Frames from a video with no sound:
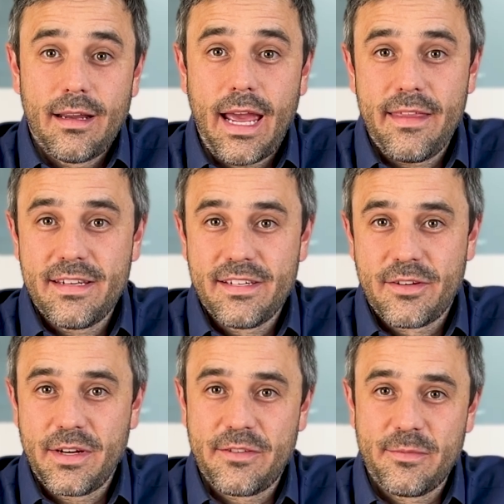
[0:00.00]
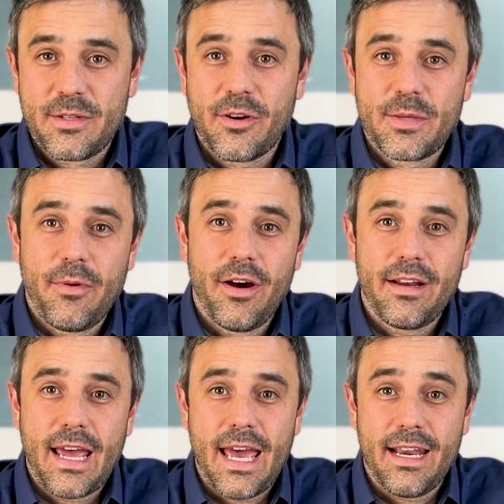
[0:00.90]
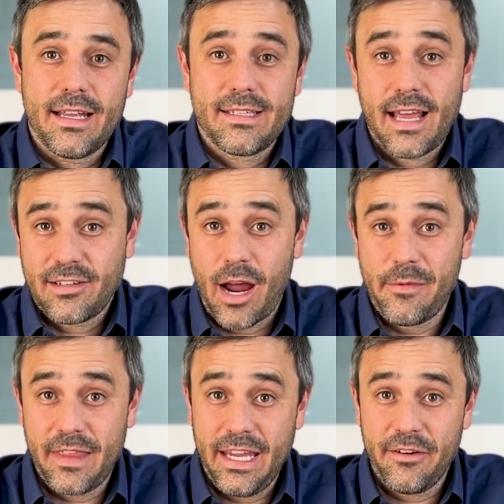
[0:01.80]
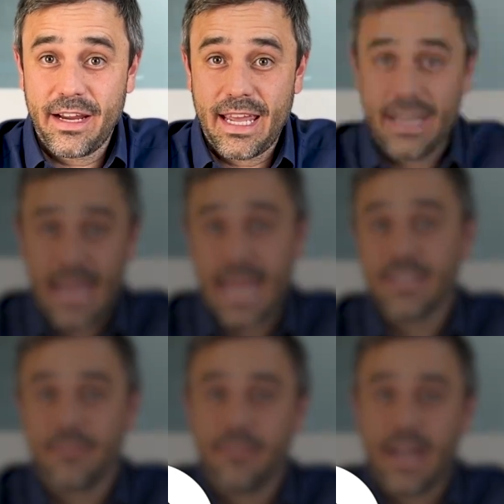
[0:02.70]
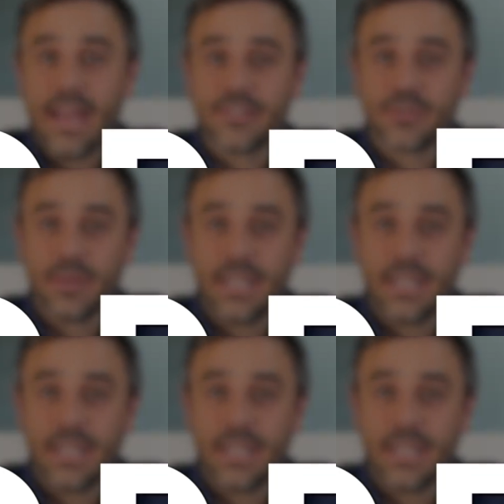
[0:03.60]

Hey, this is Chris from Stockspot, and it's that time of the year again, end of financial